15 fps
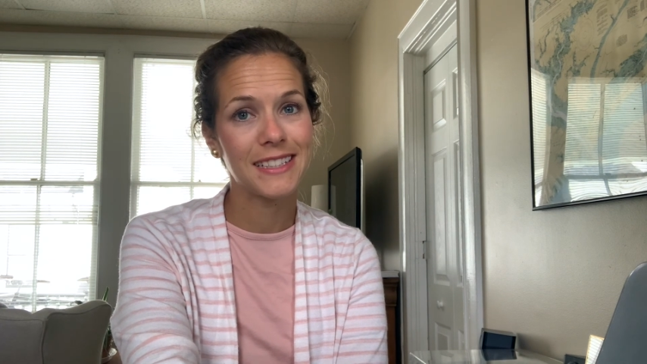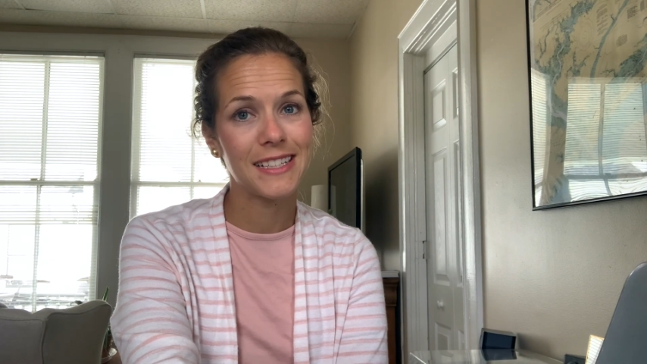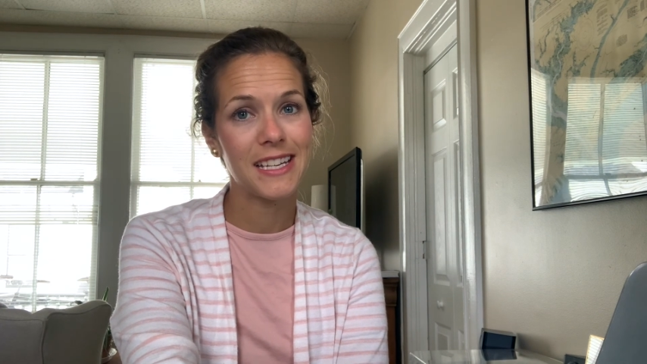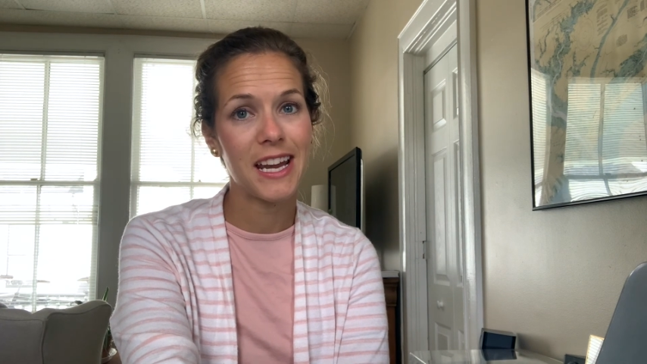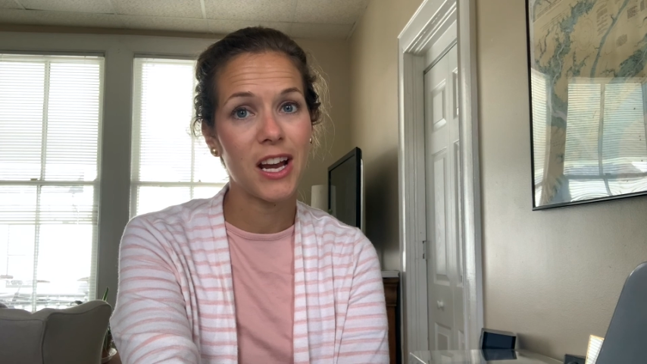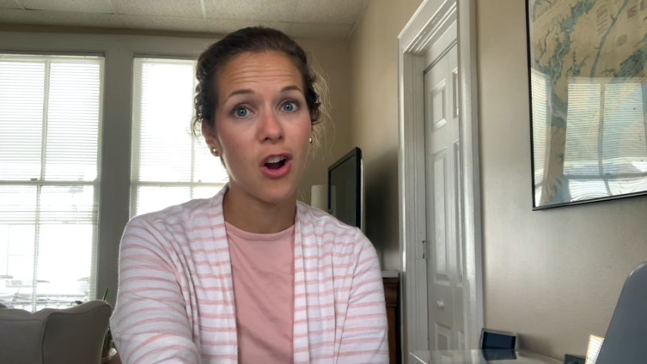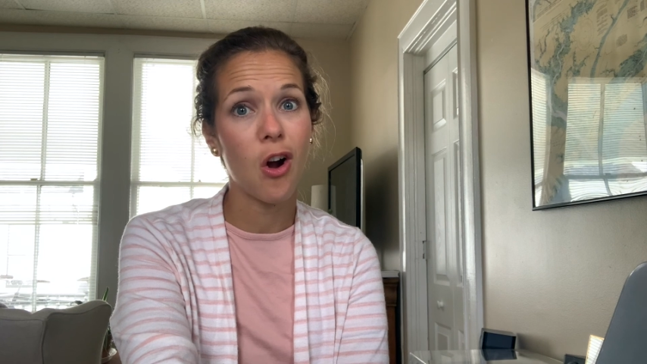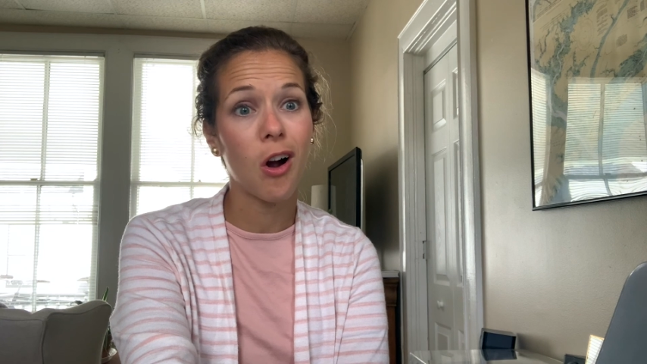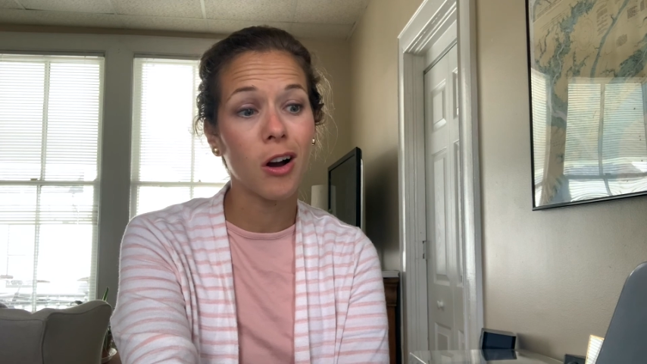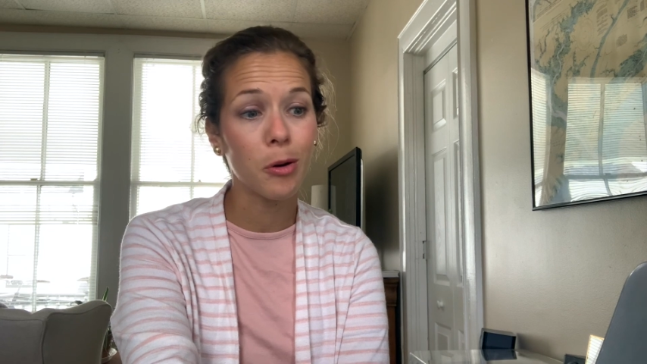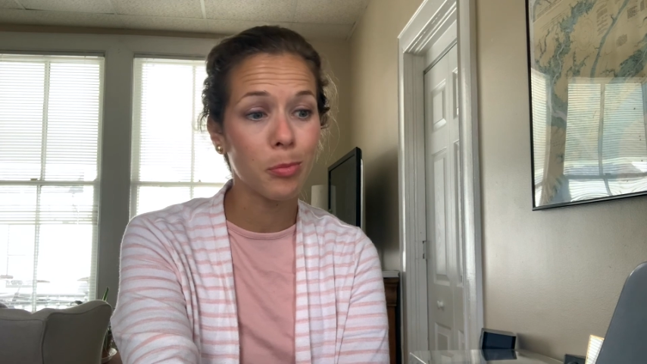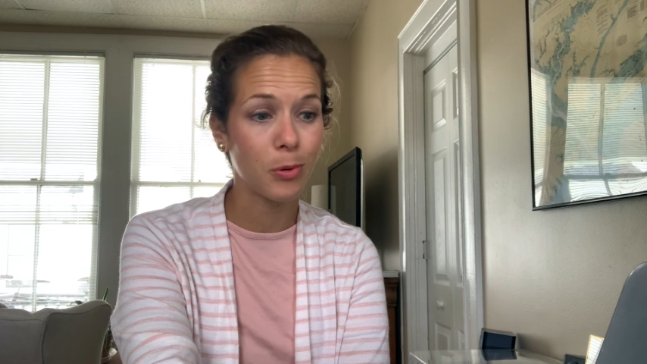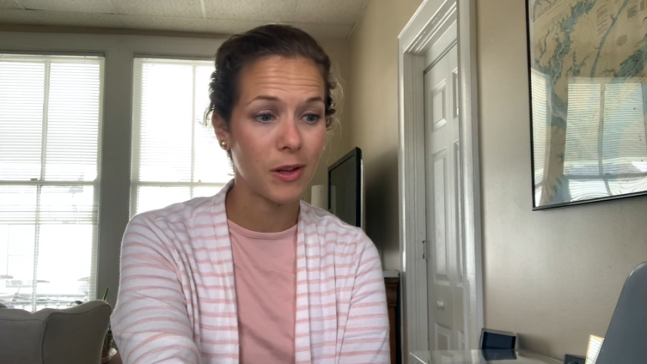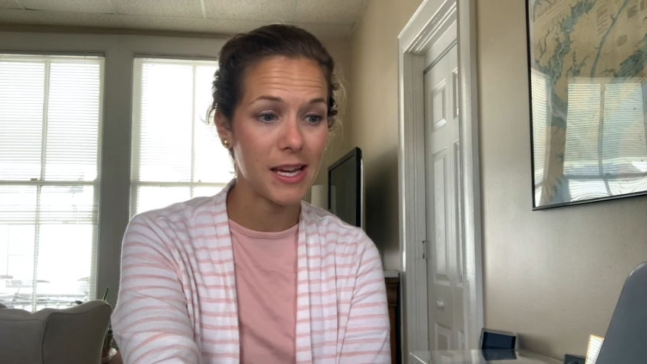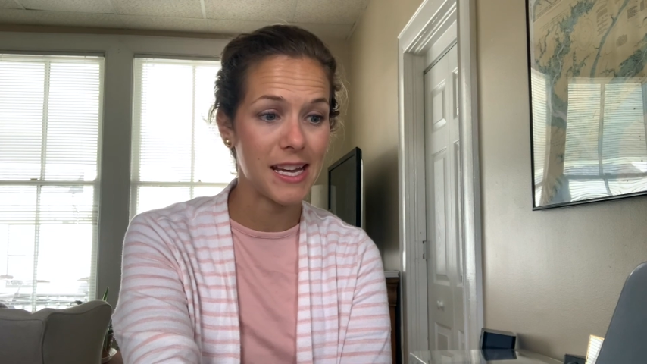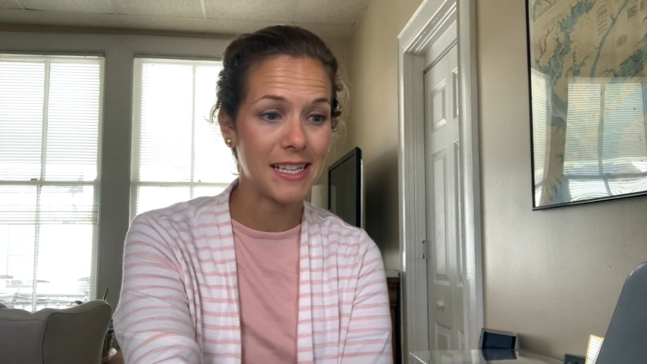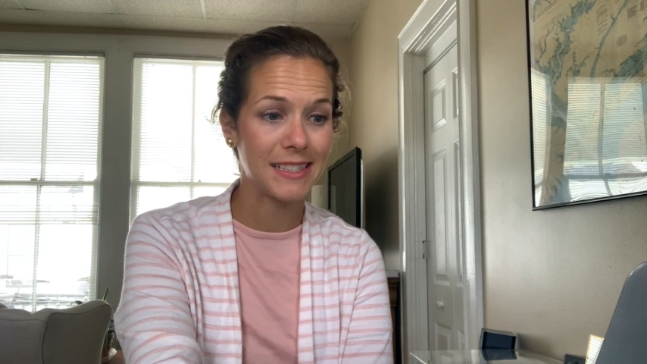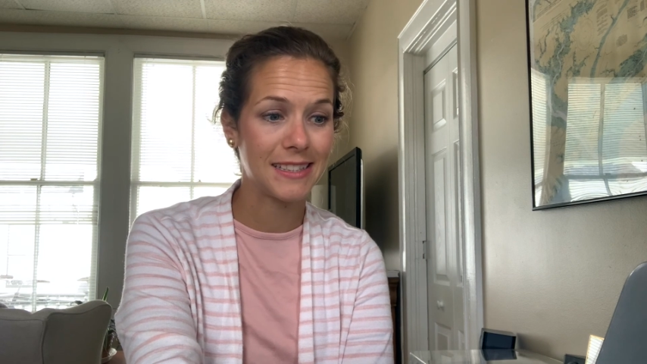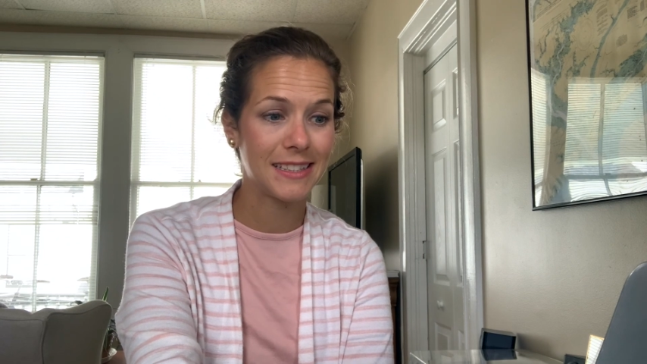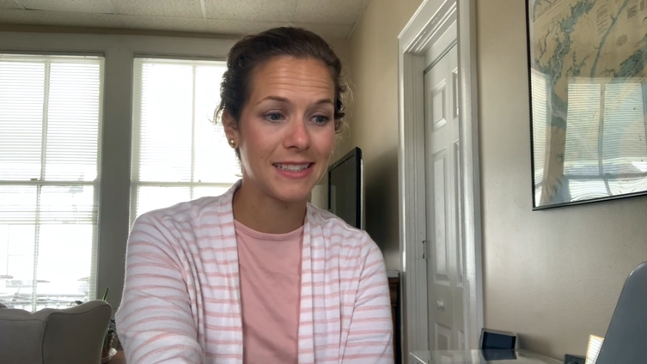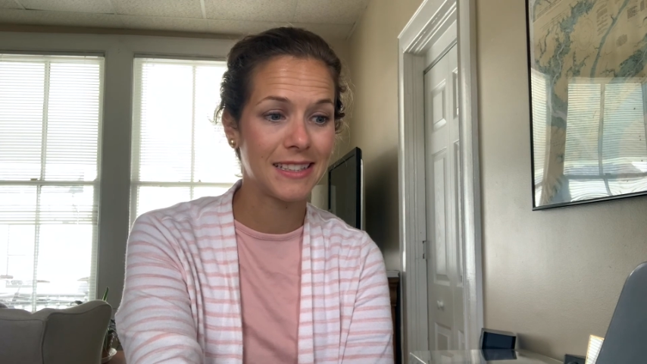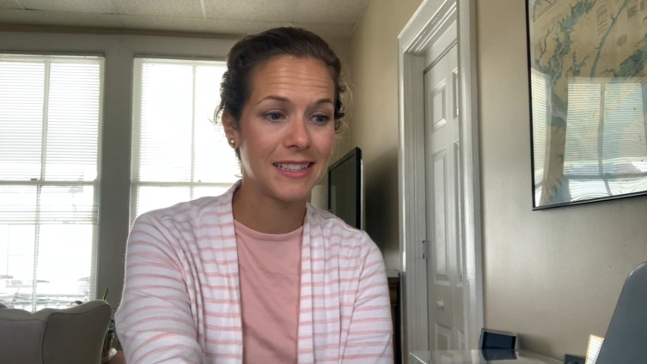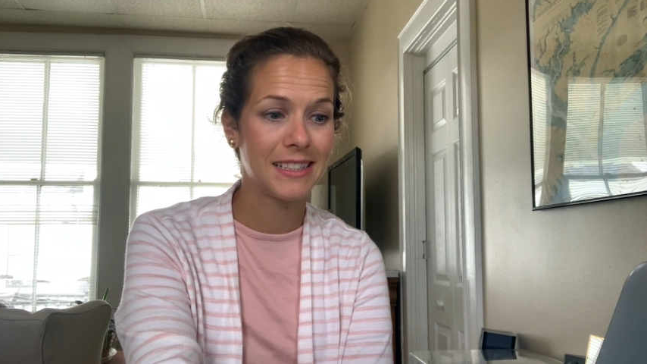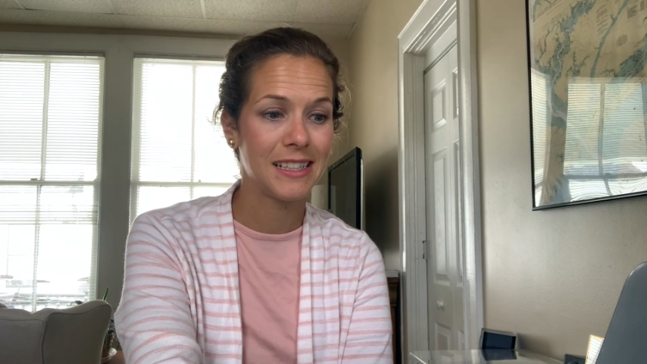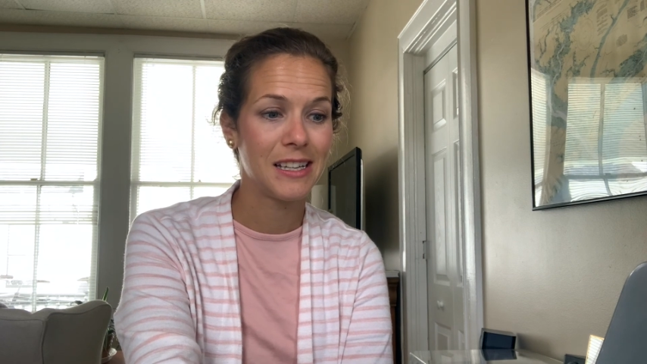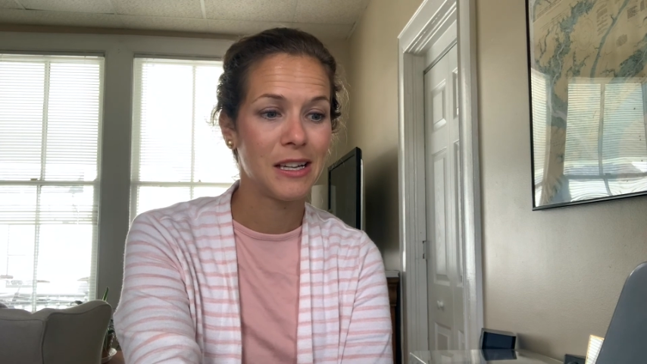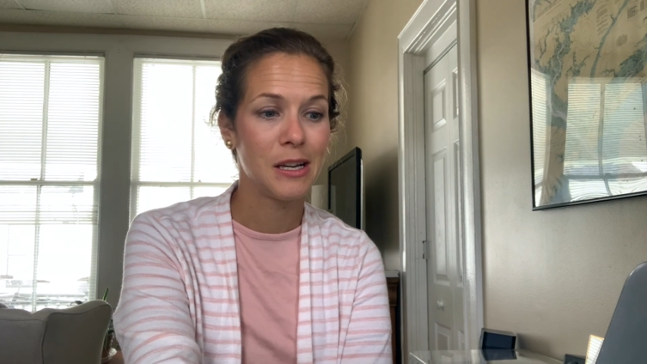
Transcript: to take our place